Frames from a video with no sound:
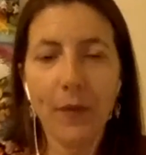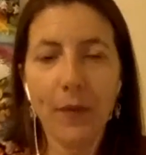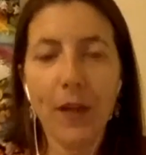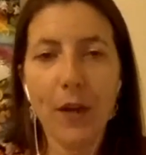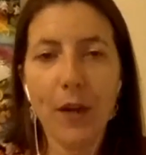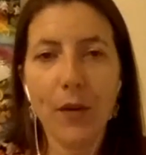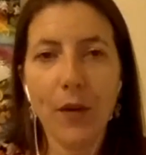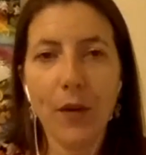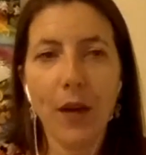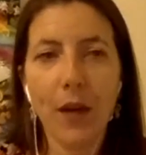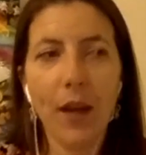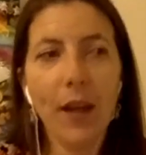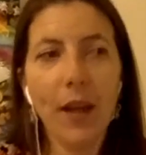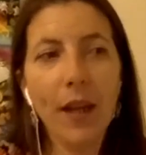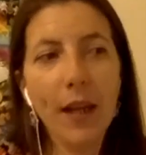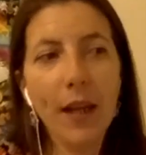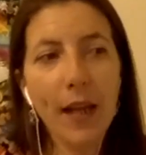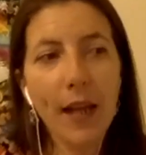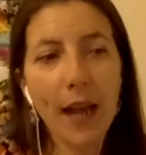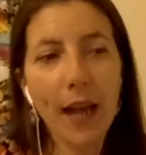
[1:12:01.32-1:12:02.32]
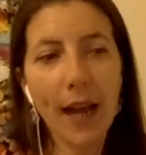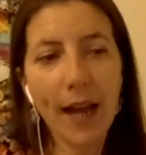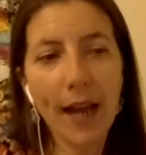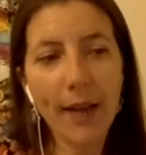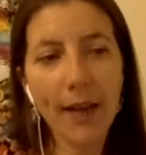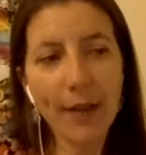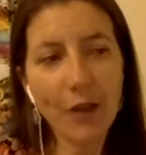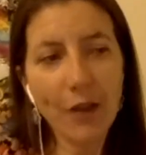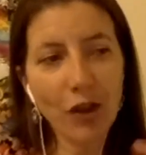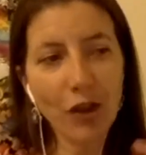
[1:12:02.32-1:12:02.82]
yoga
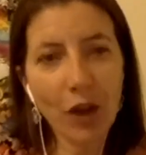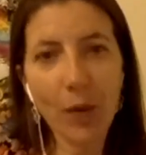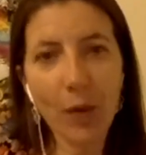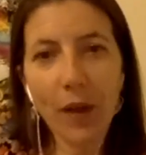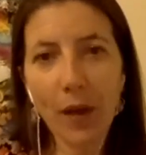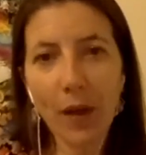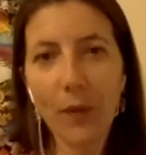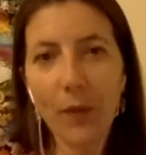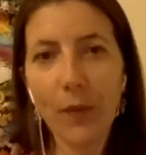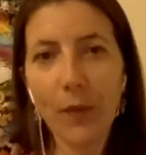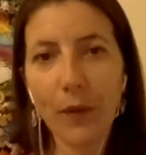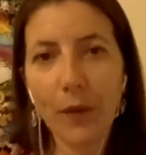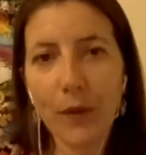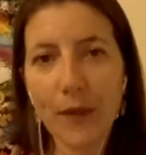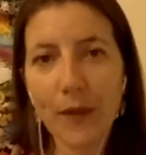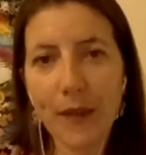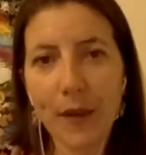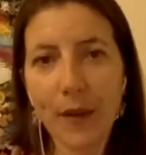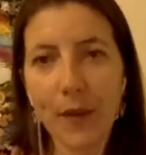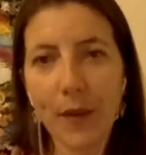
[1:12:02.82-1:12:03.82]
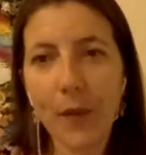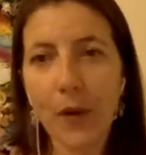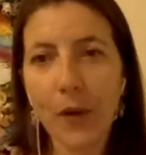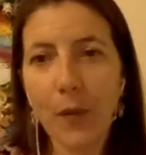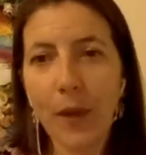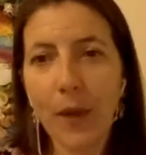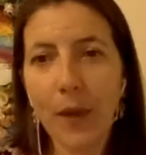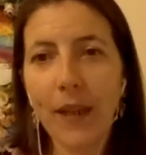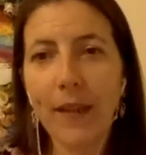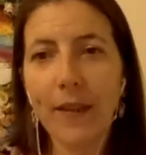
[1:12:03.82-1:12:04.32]
and the showing up for yourself at a
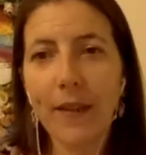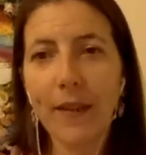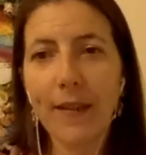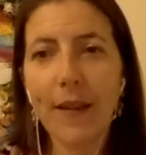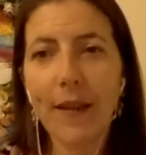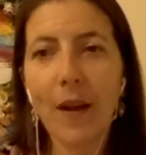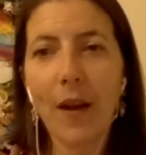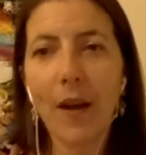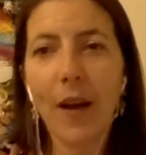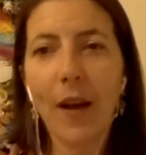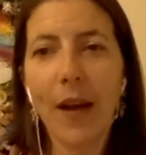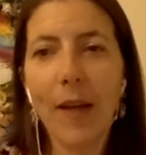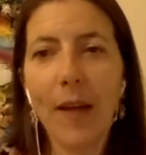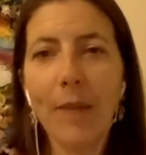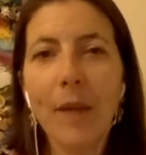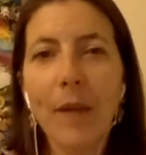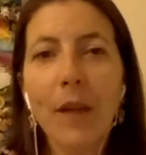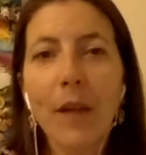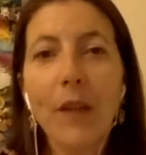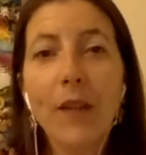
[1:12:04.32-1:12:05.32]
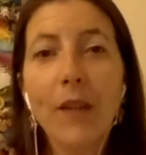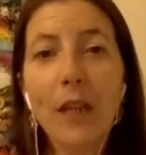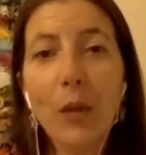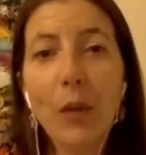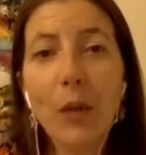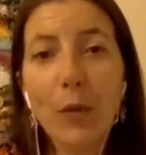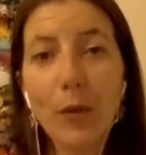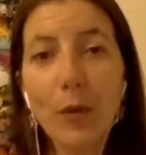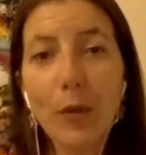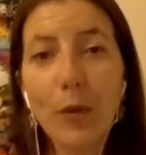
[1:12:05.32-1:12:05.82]
regular time to
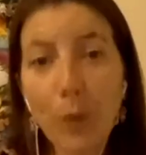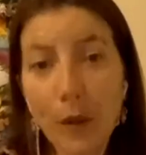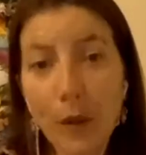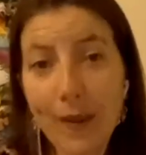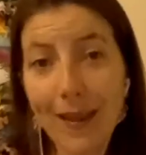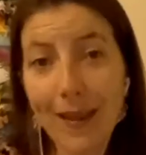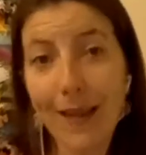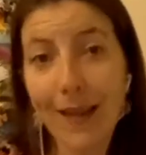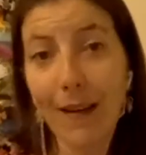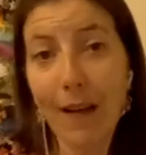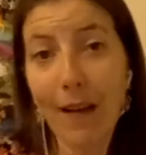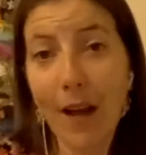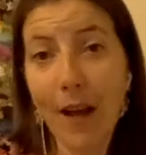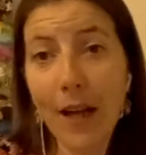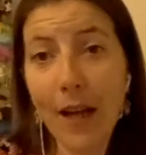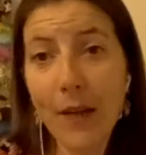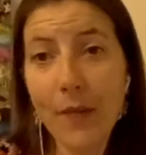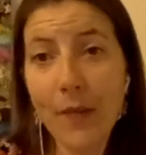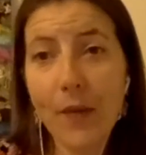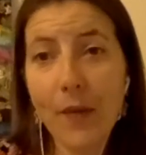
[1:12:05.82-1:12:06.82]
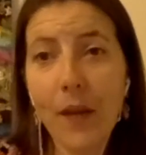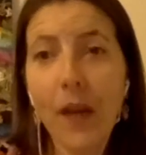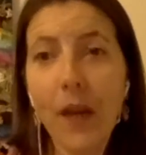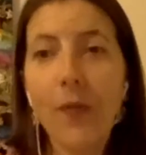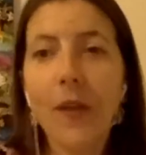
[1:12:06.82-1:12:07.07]
your erotic life,